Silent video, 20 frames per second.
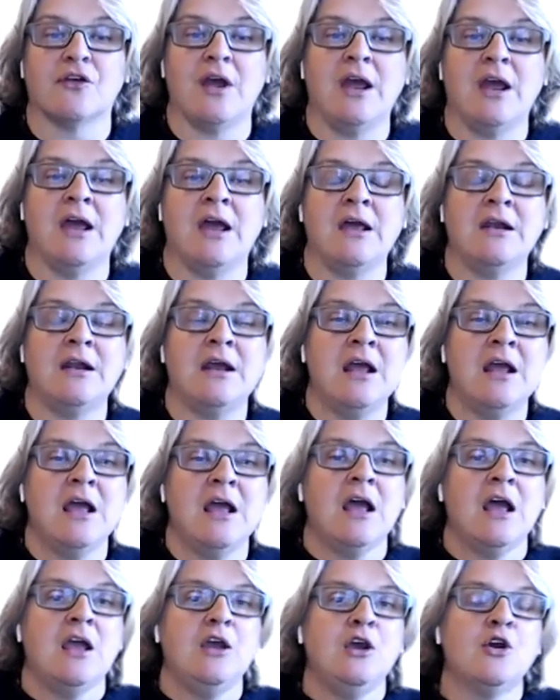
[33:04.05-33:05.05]
And,
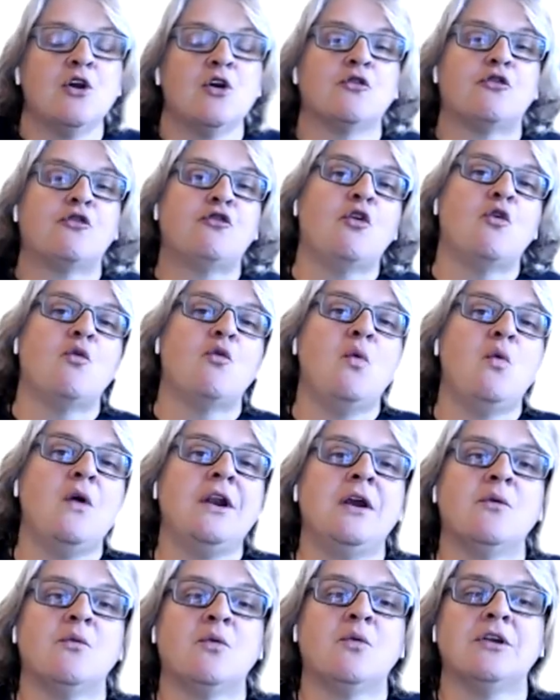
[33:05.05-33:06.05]
you know, so
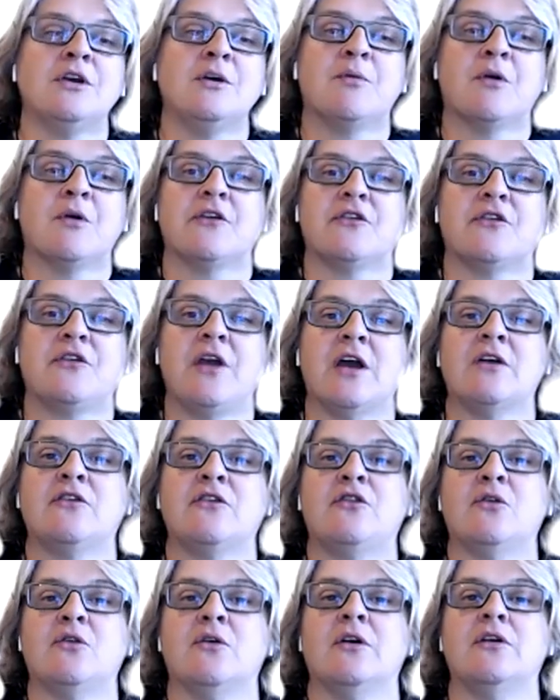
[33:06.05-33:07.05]
when it really breaks down
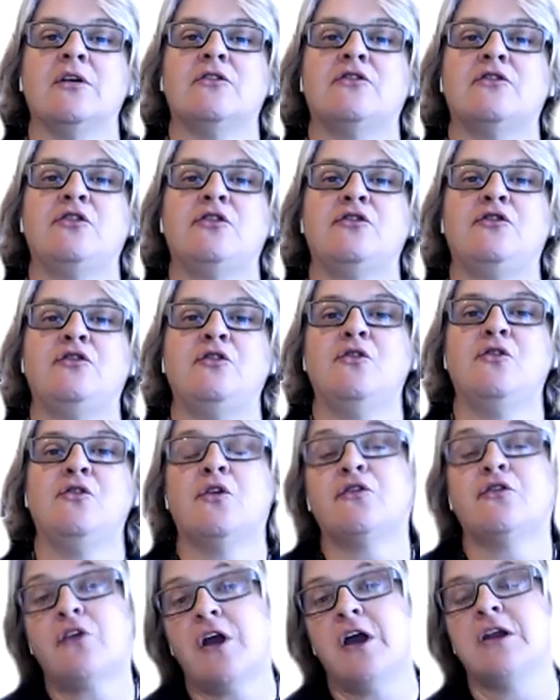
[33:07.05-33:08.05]
to it, to do
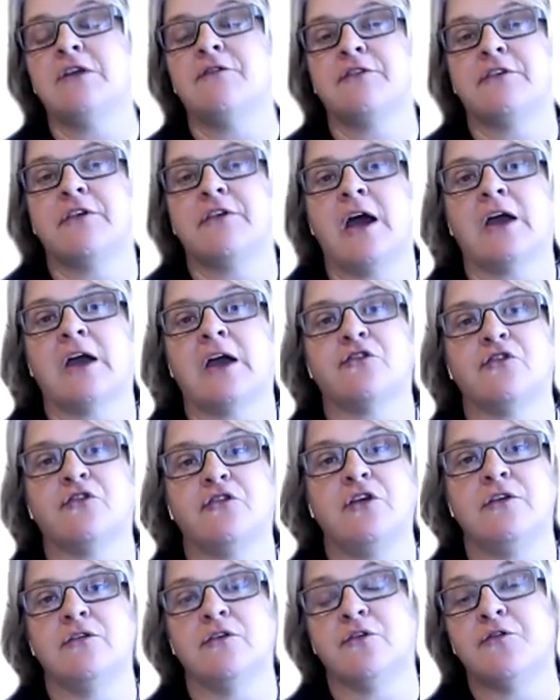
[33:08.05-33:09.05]
those kind of attacks, you're
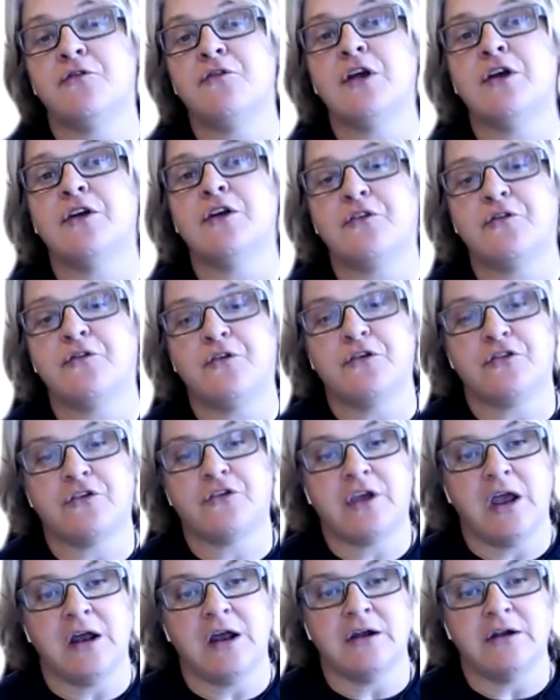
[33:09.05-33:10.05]
seeing those very
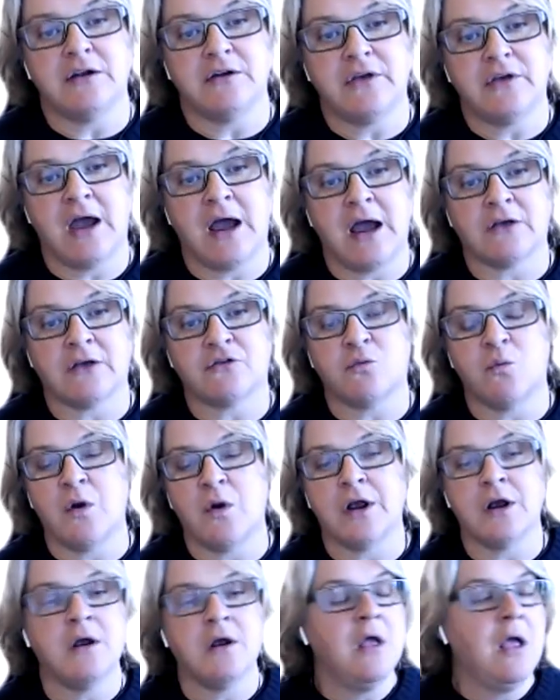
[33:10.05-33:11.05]
sophisticated attacks
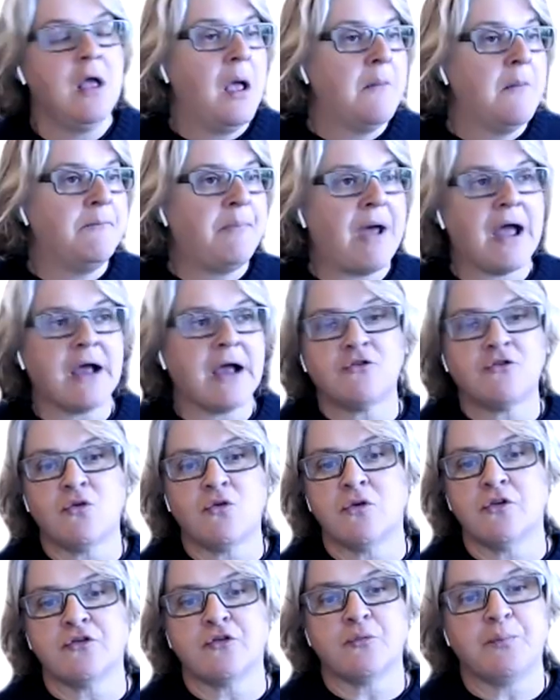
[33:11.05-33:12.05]
where
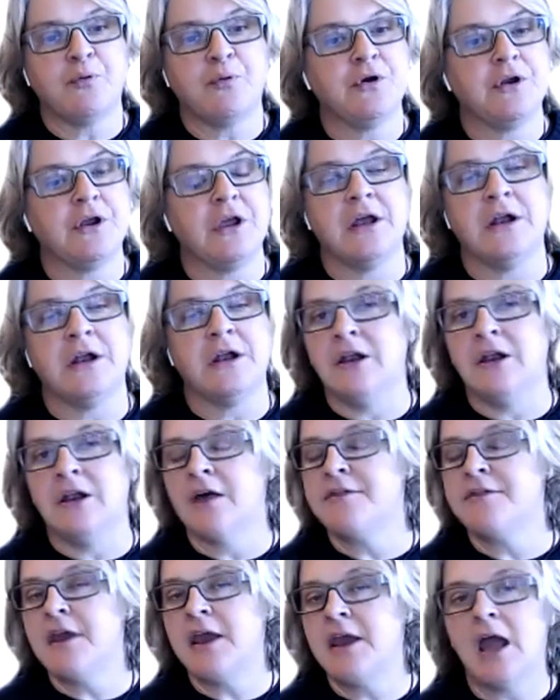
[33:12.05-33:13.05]
backdoors are put in and
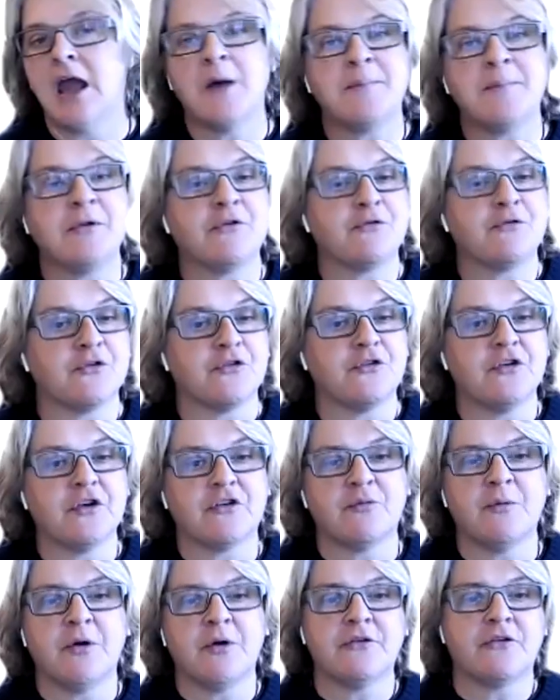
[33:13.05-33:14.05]
nothing happens for
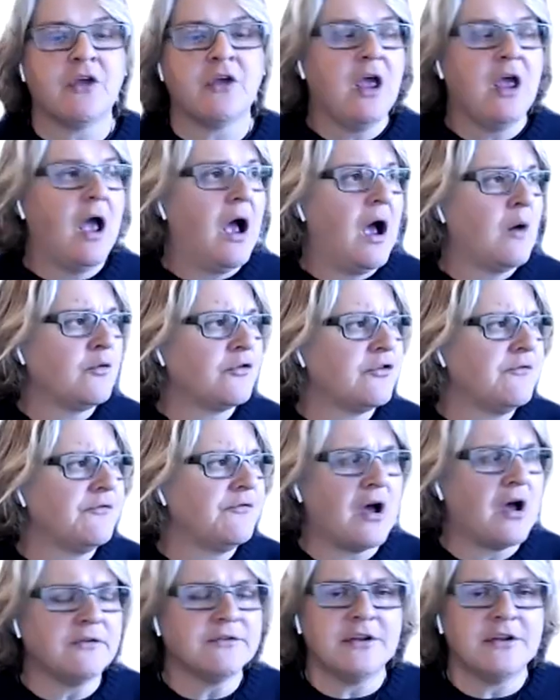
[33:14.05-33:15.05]
6 months. I was
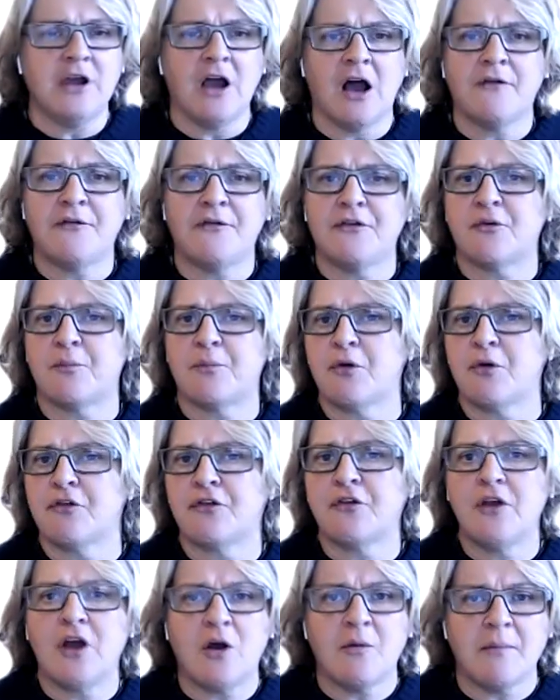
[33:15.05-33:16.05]
involved in the Office of
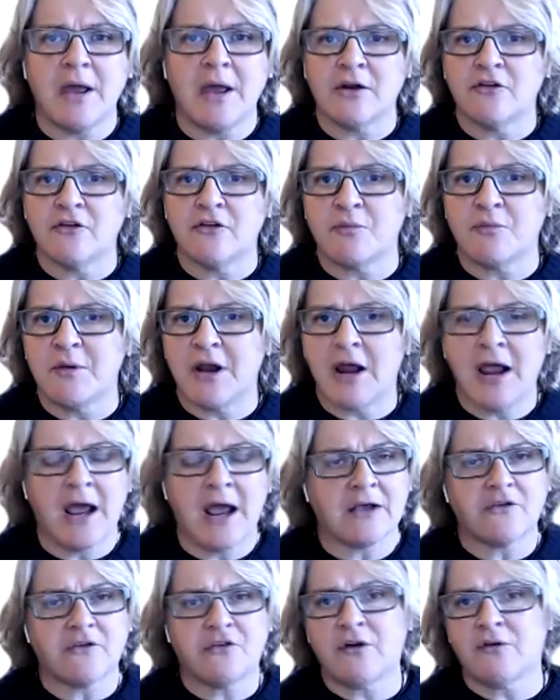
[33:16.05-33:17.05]
Personnel Management
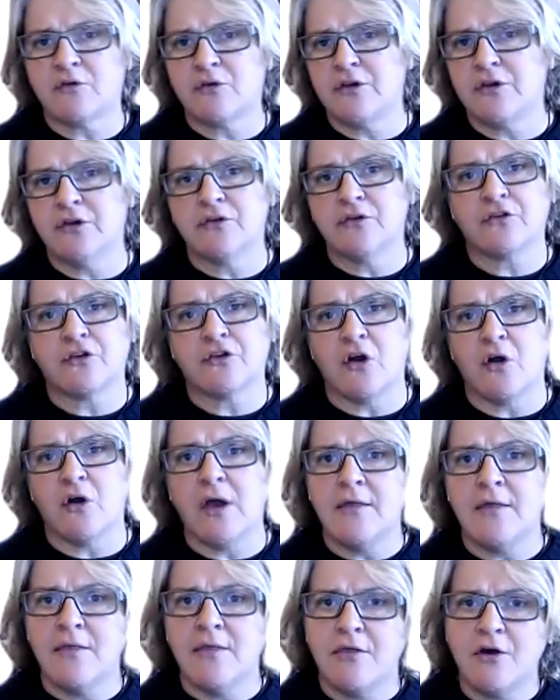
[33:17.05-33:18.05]
hack several years ago.
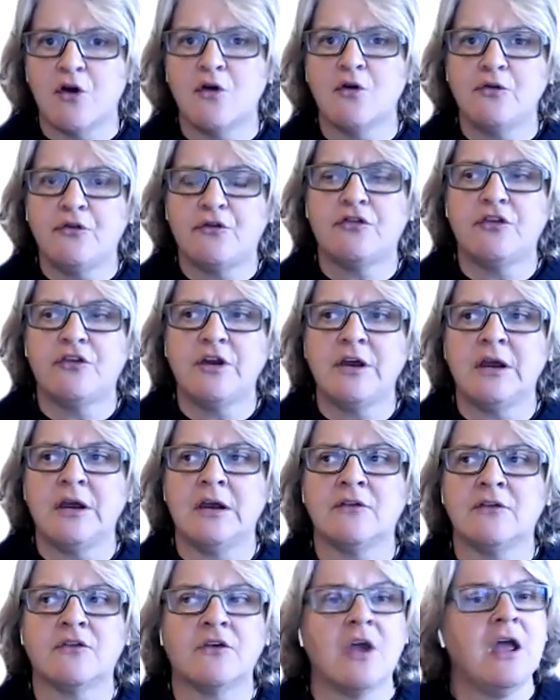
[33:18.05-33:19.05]
And those
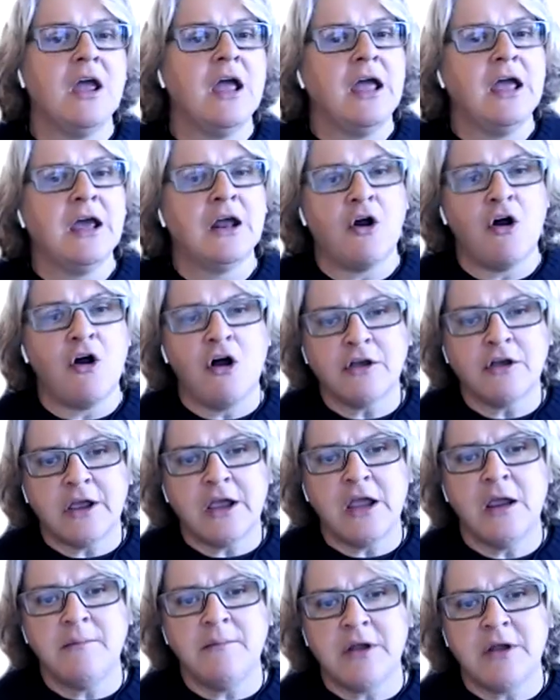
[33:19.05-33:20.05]
things, it all
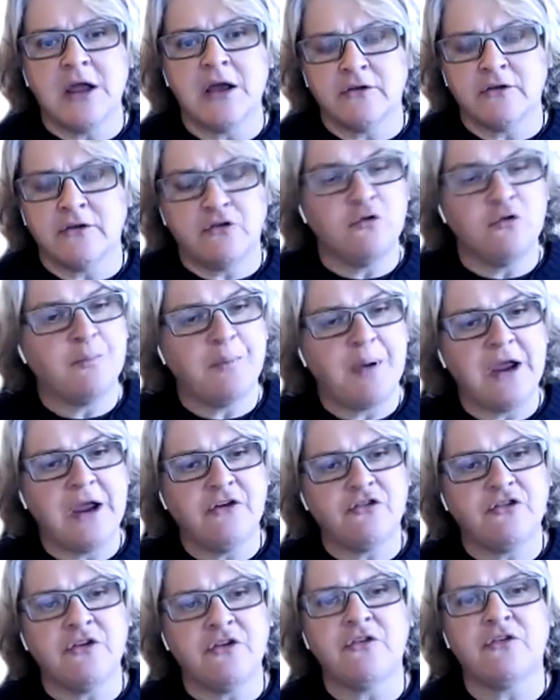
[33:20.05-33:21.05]
came down to
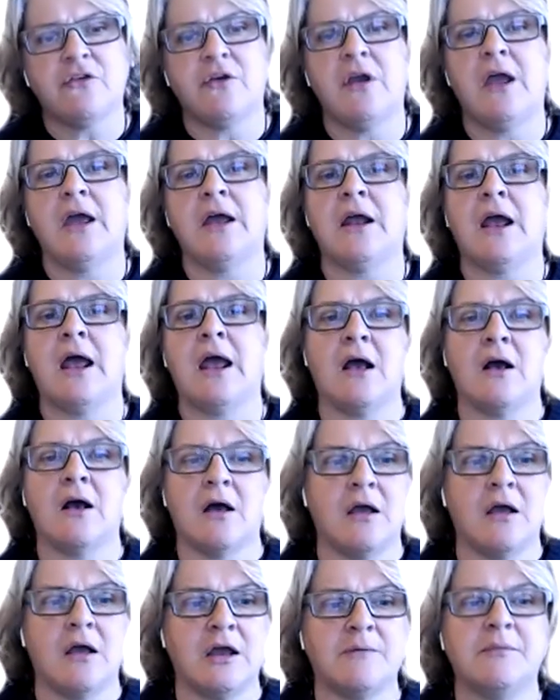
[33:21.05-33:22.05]
patients and
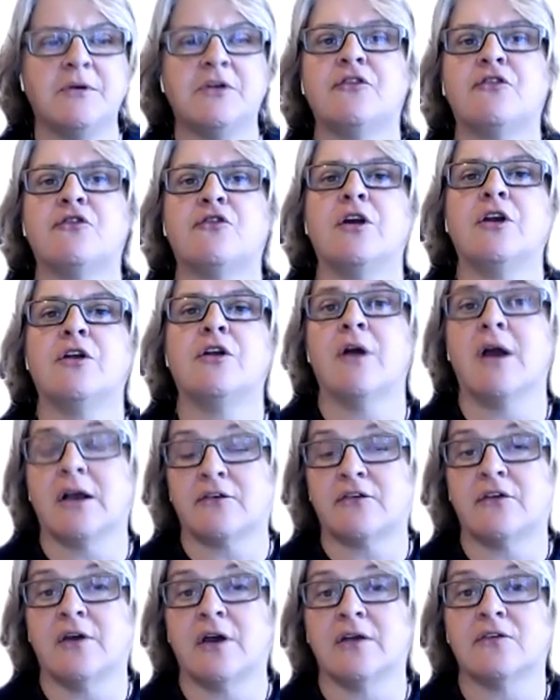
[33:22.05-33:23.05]
administrator
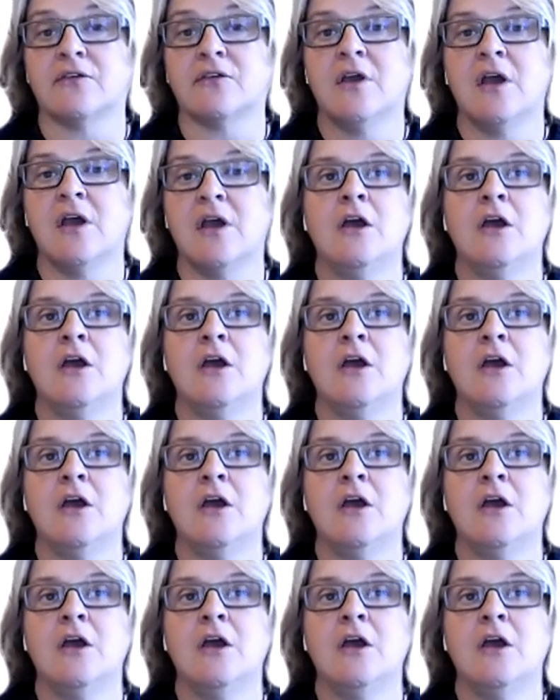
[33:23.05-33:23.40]
access.